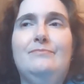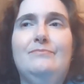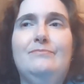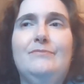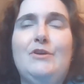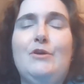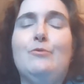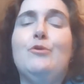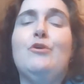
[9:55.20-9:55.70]

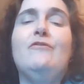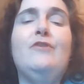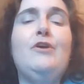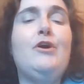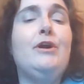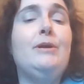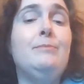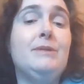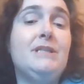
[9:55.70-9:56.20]
You know, we're a
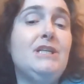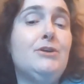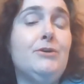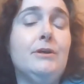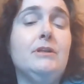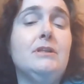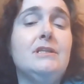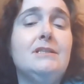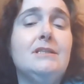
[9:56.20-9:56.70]
very
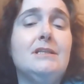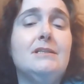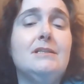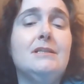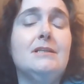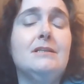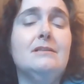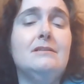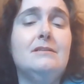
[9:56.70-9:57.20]
materialistic
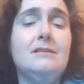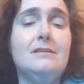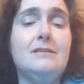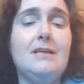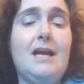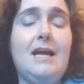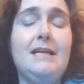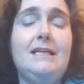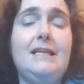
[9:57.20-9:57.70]

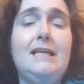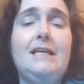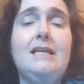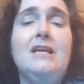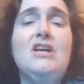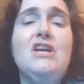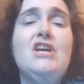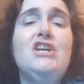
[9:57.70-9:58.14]
society,